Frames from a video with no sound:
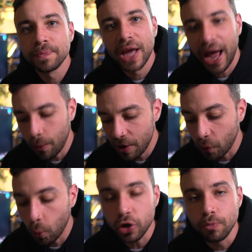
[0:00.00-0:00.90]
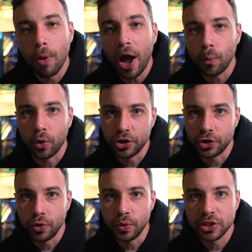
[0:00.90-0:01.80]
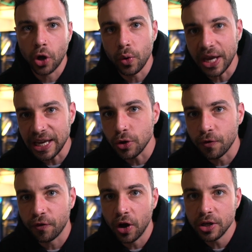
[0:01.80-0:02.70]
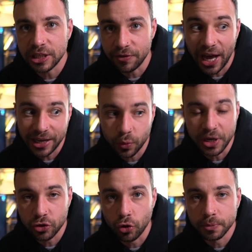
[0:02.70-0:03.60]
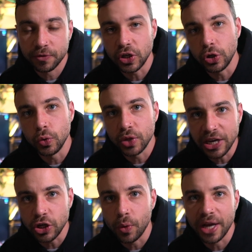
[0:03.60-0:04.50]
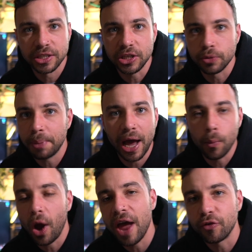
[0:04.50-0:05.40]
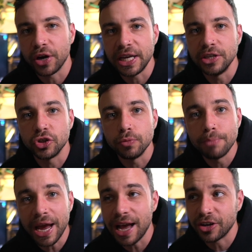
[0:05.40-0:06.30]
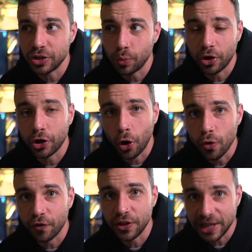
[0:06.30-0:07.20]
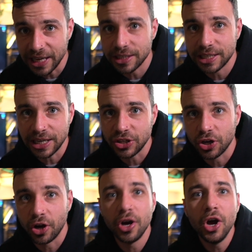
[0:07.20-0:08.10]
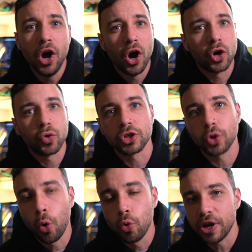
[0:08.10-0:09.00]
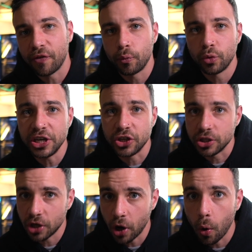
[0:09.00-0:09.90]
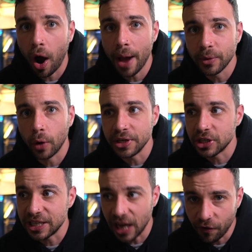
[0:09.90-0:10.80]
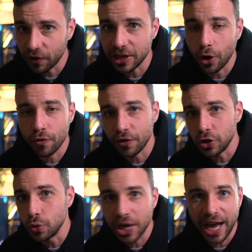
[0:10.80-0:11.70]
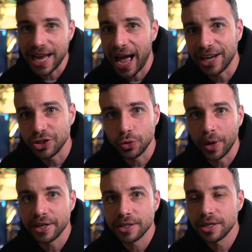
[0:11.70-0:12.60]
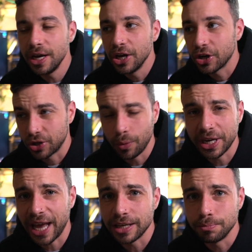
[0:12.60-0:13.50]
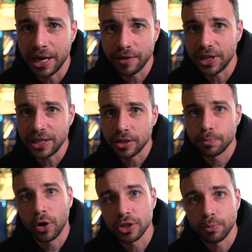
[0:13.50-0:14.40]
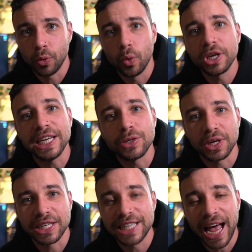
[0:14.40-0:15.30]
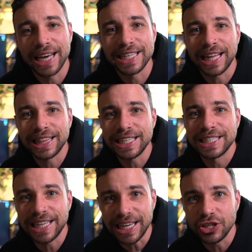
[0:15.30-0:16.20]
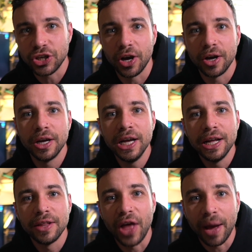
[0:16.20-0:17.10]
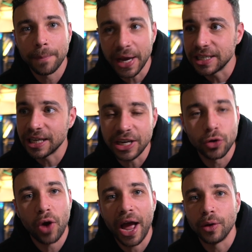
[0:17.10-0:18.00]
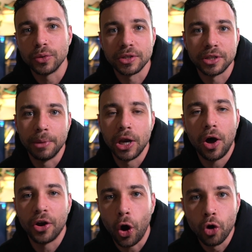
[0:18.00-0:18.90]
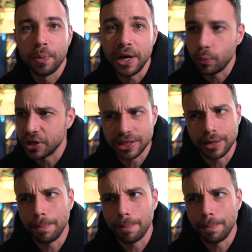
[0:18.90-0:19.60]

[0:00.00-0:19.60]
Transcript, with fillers: However, what you might want to do is go EU first, if that's when it drops for you, then US, then Japan, whatever it is. You may actually want to go for this t-shirt across all different regions. I know I'm going to definitely go for UK and US because I want to get as many of these as possible. What you need to understand is that this t-shirt that basically crowns the Milan opening, which is an